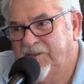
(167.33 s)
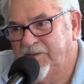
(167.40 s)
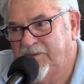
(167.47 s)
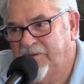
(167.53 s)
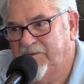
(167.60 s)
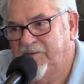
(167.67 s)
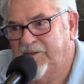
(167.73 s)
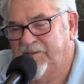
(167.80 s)

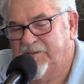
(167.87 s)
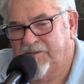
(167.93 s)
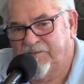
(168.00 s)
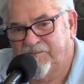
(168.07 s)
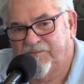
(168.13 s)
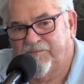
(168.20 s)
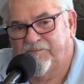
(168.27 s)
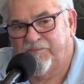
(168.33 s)
You know, it's
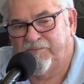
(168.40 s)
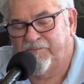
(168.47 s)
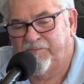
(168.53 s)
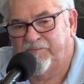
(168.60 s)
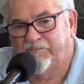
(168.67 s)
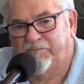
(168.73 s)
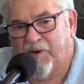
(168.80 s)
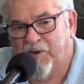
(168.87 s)
a
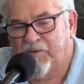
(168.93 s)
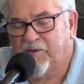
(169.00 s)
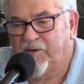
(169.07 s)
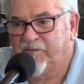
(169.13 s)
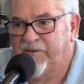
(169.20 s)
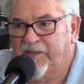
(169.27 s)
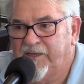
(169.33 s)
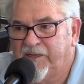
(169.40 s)

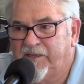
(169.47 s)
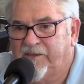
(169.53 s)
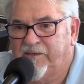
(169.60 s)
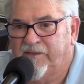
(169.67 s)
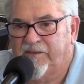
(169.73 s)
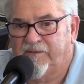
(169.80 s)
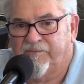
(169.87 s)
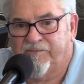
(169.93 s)
bong on the
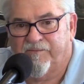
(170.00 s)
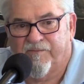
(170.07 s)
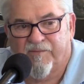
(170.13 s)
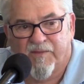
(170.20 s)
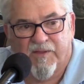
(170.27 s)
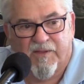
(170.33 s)
head, and,